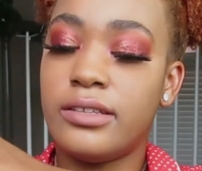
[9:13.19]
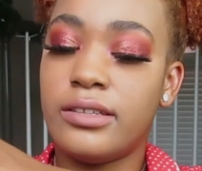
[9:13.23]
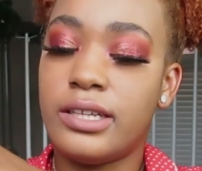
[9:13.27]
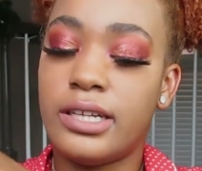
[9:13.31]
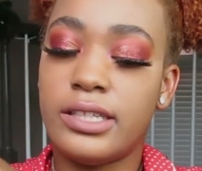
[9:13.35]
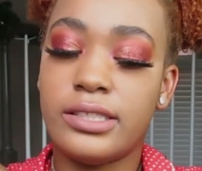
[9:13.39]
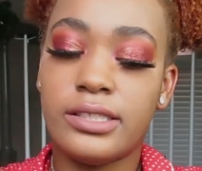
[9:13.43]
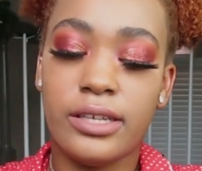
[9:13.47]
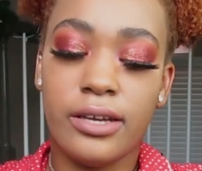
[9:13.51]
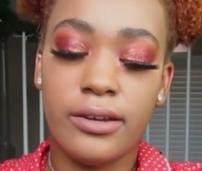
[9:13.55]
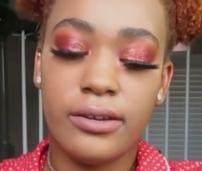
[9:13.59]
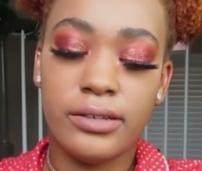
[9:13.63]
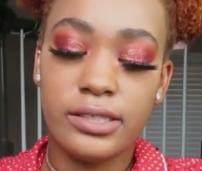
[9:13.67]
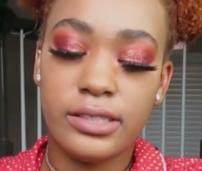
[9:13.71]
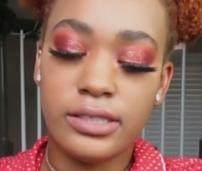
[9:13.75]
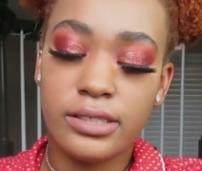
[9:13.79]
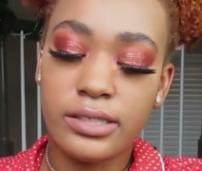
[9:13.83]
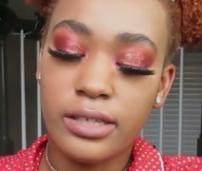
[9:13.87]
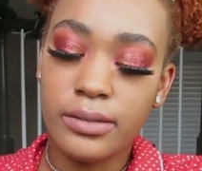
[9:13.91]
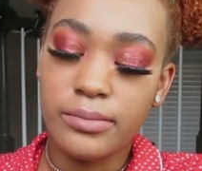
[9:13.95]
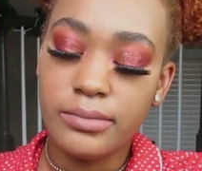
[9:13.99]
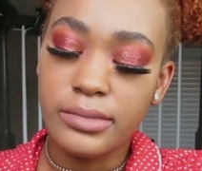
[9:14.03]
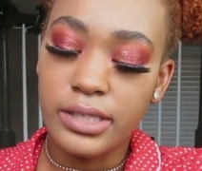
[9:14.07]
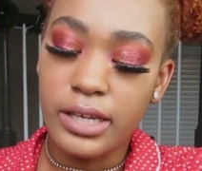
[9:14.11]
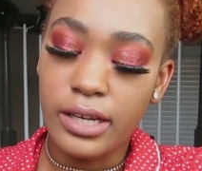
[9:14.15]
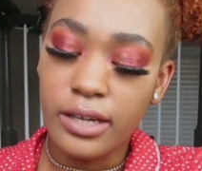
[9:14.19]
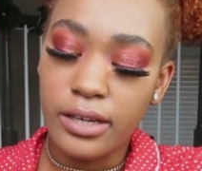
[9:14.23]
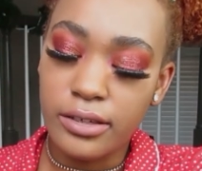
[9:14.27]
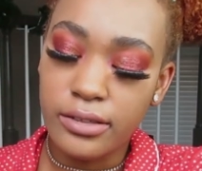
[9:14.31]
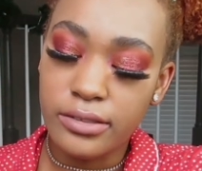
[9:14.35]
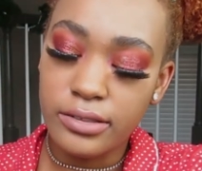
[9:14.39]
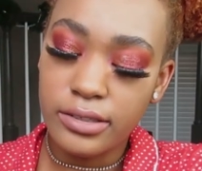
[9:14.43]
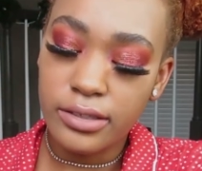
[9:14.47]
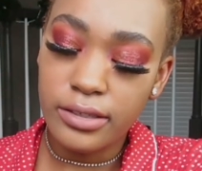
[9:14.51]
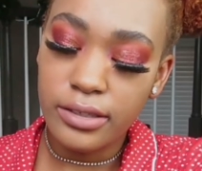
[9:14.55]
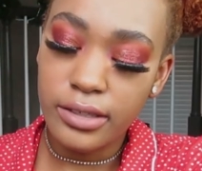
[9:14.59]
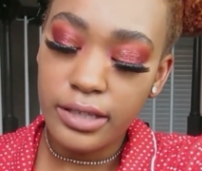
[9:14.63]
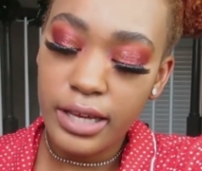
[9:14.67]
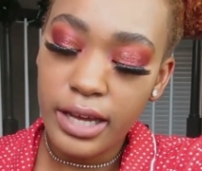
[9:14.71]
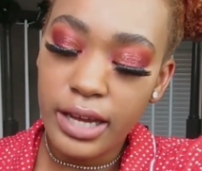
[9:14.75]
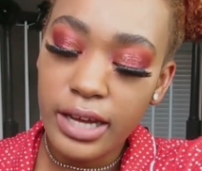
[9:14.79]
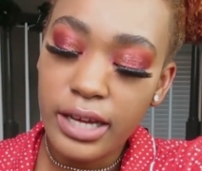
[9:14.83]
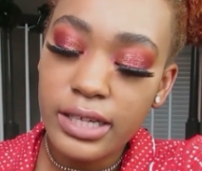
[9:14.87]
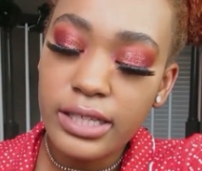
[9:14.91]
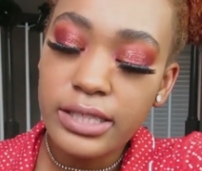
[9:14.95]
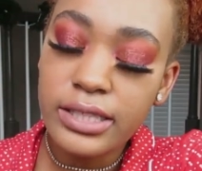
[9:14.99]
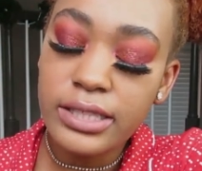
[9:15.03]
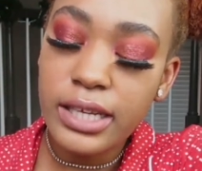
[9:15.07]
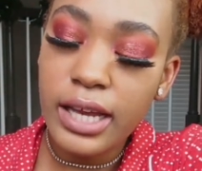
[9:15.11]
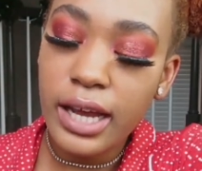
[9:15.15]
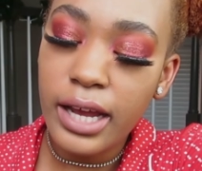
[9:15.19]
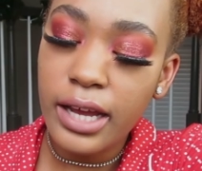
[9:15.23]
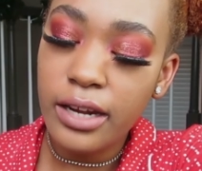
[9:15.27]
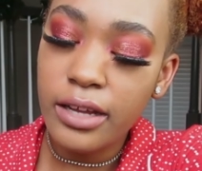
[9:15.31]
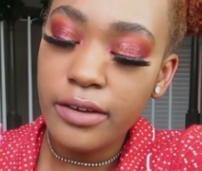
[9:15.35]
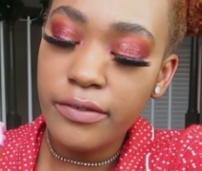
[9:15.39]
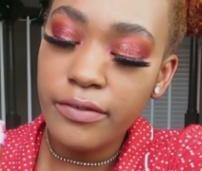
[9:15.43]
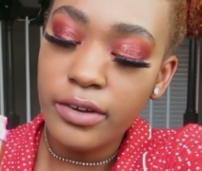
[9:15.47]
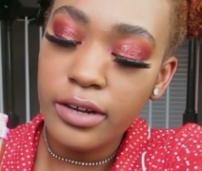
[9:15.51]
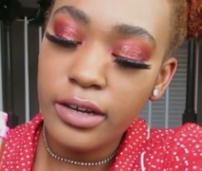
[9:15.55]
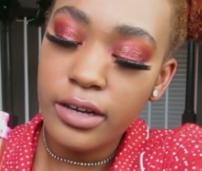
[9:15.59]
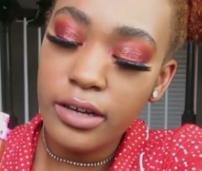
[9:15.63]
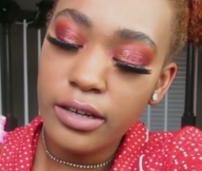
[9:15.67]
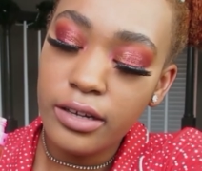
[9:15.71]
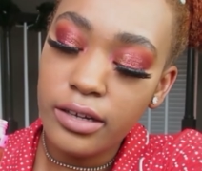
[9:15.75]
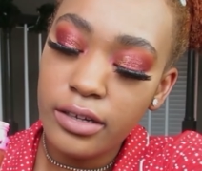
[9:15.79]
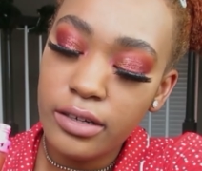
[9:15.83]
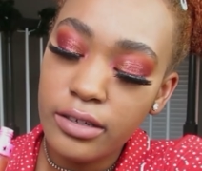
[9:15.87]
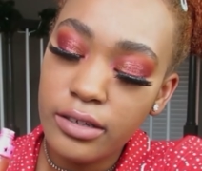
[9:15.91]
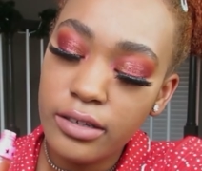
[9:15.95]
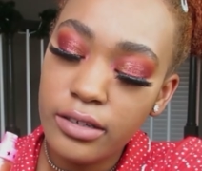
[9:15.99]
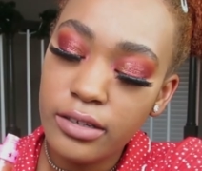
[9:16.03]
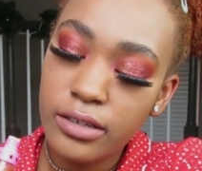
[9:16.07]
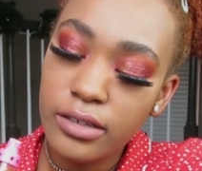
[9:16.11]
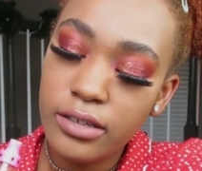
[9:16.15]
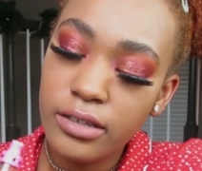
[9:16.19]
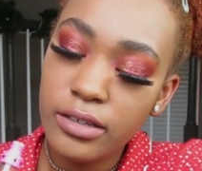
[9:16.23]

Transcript: that's how it just comes out. So yeah, it's kind of a